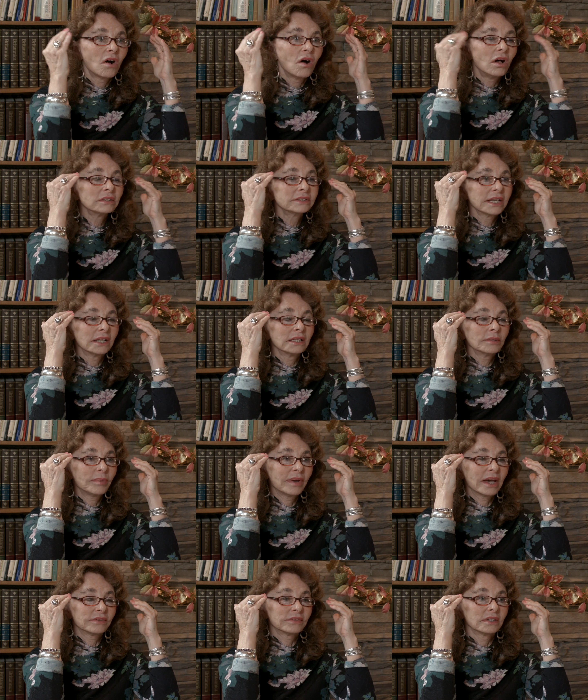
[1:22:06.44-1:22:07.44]
All
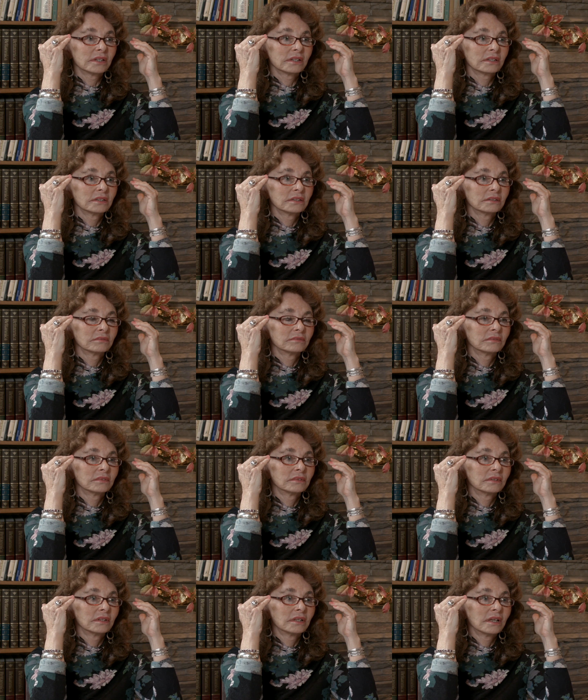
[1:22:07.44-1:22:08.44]
telepathic.
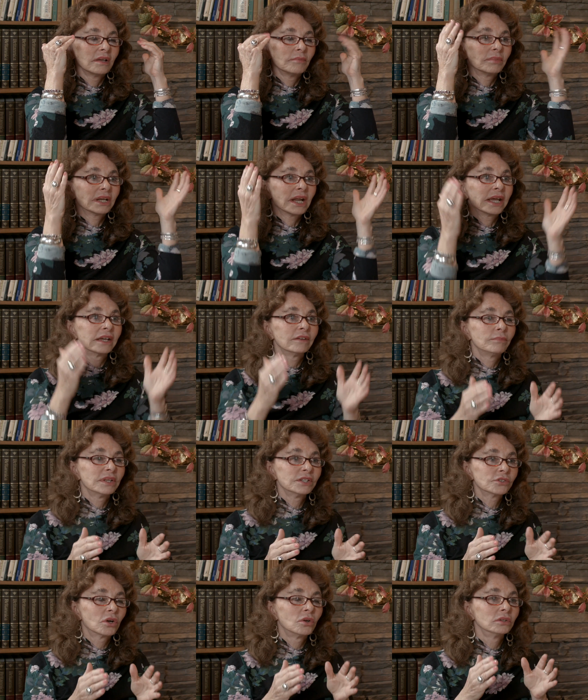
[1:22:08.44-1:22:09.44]
But I have
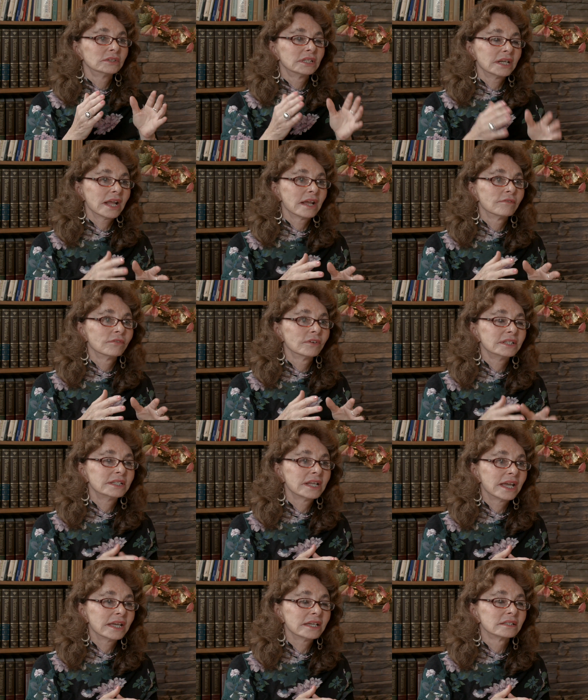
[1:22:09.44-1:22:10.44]
been told that every
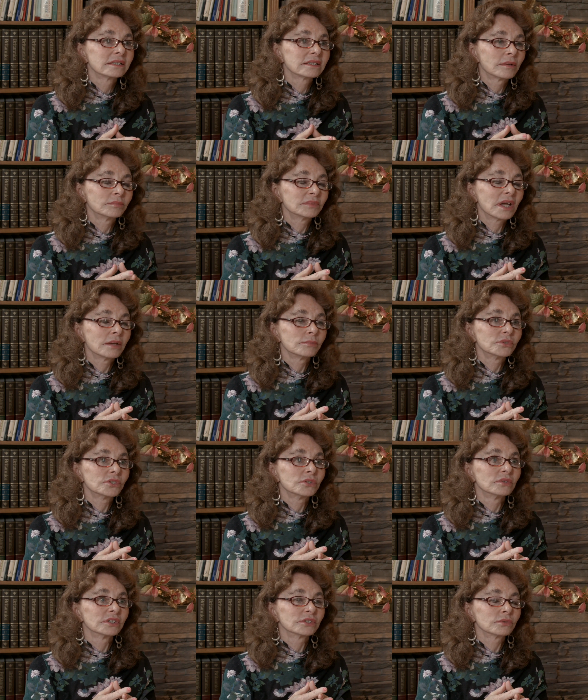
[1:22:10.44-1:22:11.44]
day, and sometimes
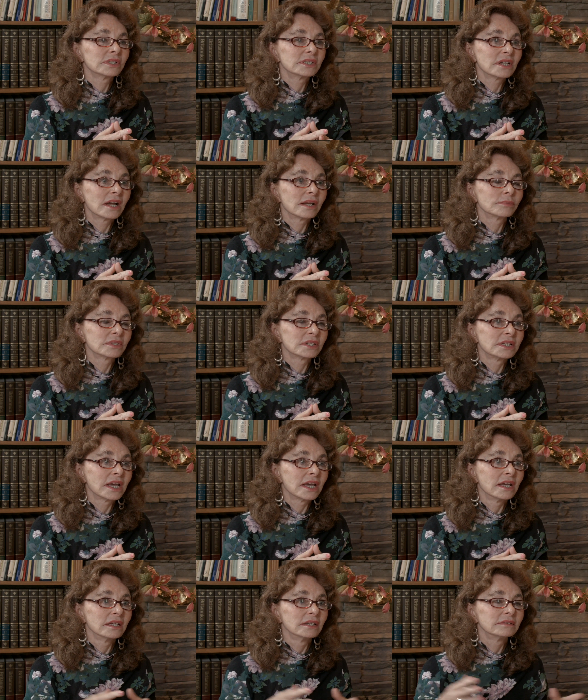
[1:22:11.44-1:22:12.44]
2 or 3 times a
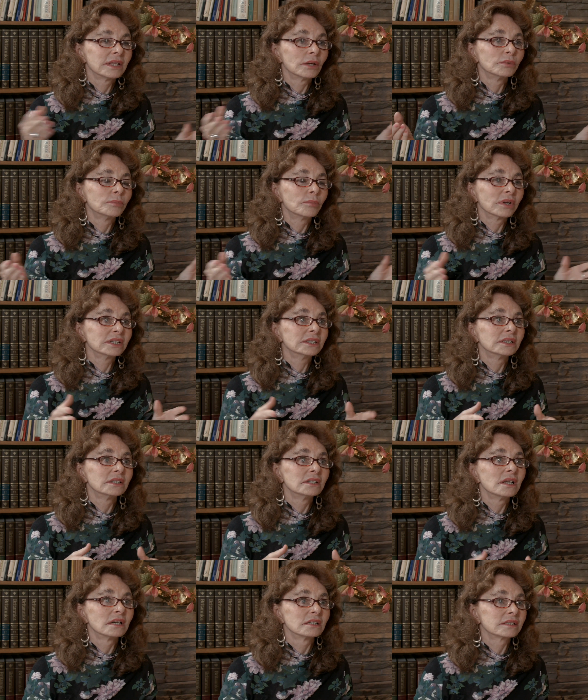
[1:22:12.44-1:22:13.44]
day, they would bring
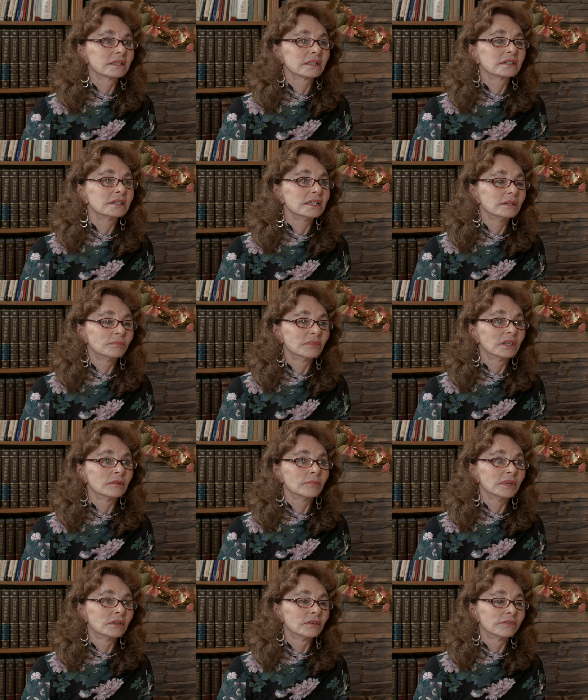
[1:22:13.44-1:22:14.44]
in a
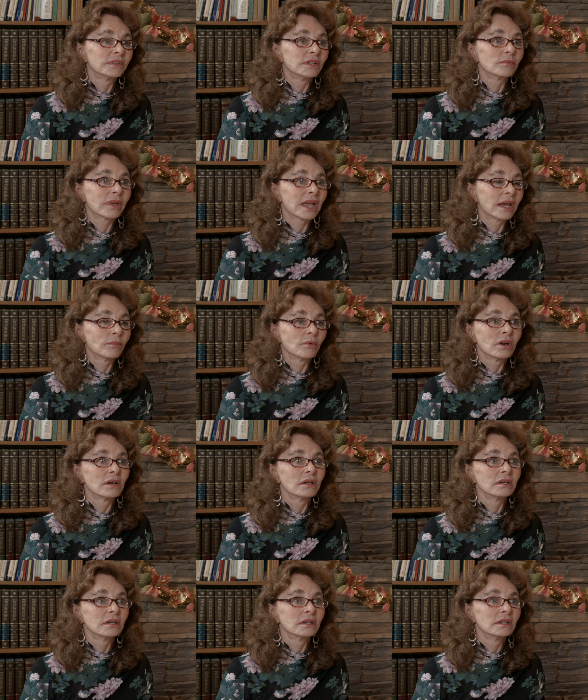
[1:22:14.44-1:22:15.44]
16mm film camera,
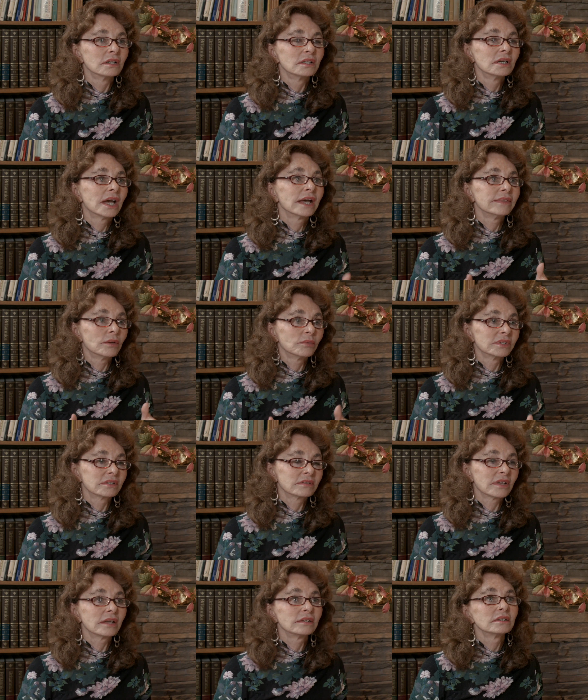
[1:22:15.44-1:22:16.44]
and they would
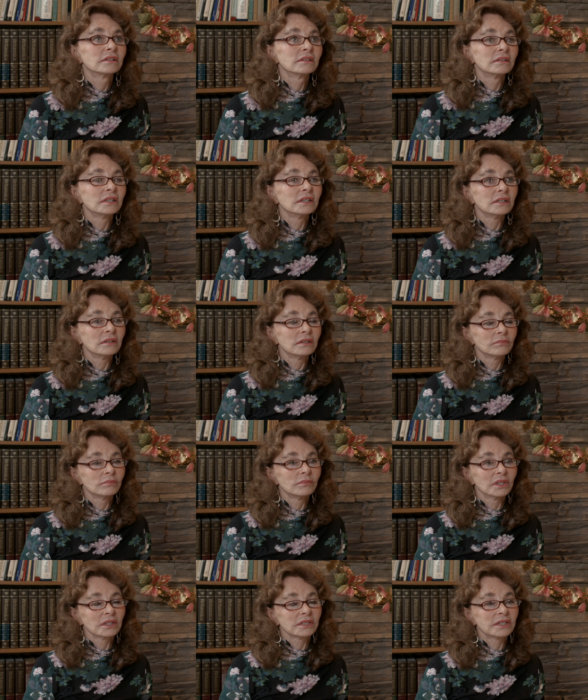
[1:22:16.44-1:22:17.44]
set the
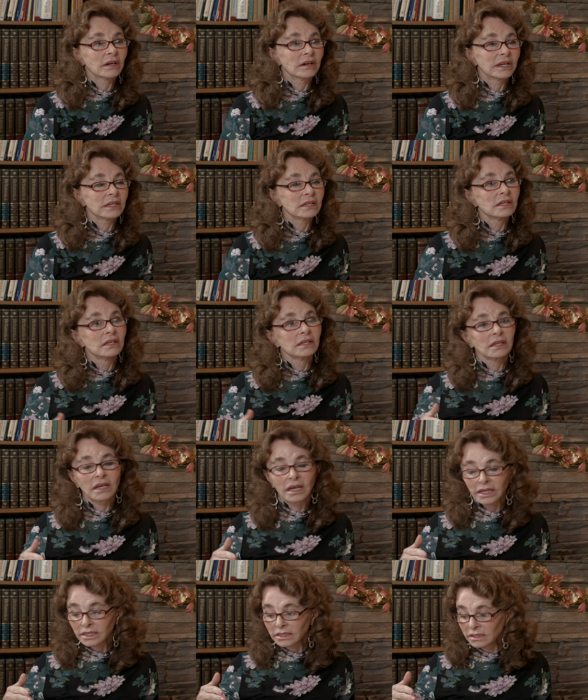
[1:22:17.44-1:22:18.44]
military
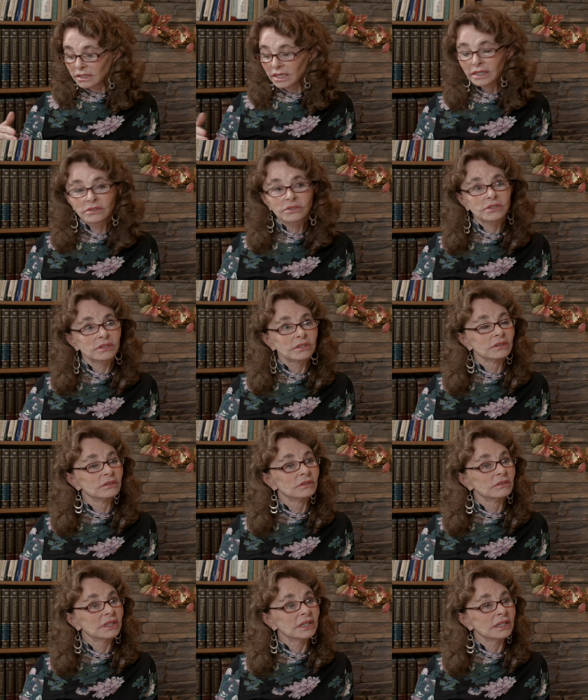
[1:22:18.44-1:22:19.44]
guy next
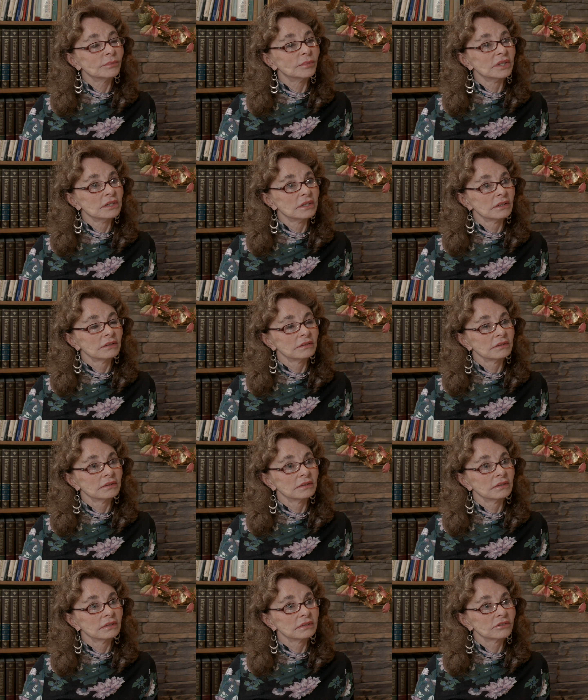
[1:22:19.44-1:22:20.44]
to the Eben,
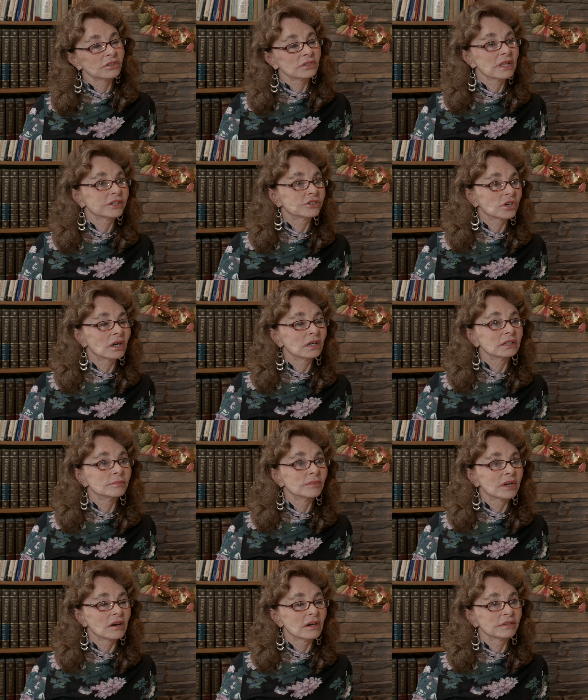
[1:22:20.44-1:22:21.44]
just like Charlie
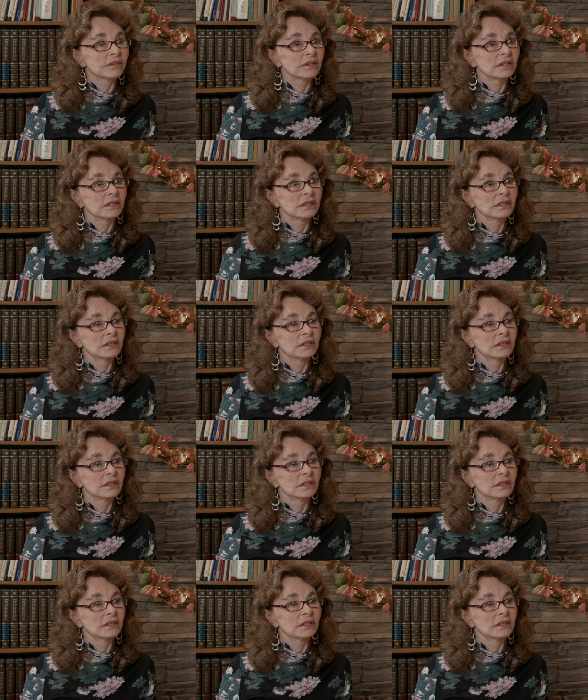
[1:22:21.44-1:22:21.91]
McCarthy.